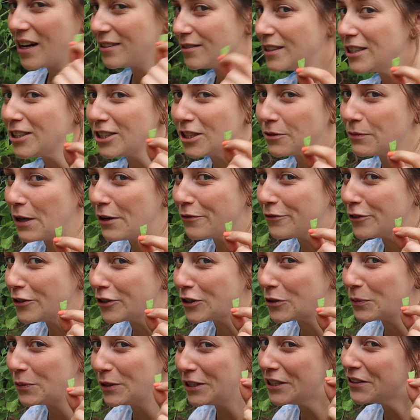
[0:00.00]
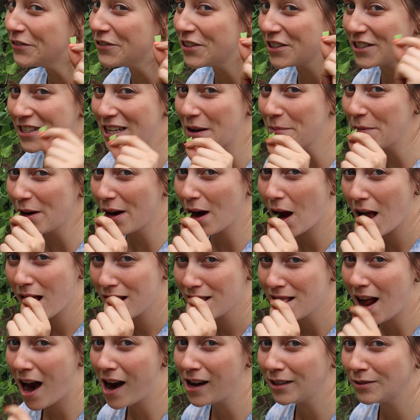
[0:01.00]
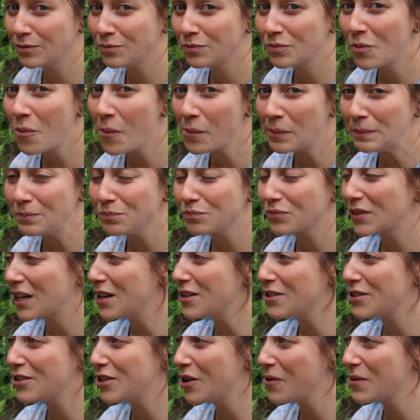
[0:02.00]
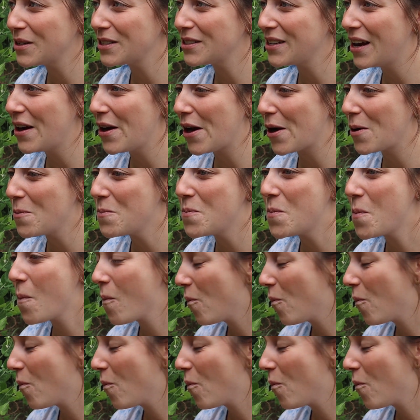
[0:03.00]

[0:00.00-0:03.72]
This is my first pea of the summer. So exciting.